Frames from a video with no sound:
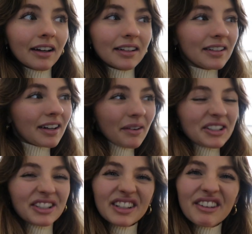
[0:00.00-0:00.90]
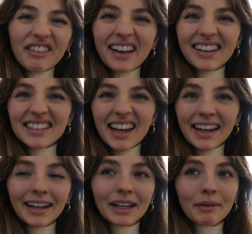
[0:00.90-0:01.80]
I don't know, I just love Ant and
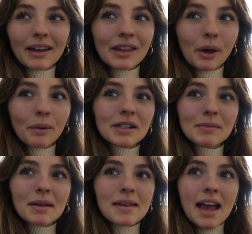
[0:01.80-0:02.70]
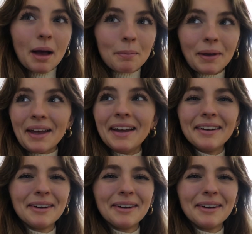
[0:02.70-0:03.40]
Dec anyway. They always make me happy.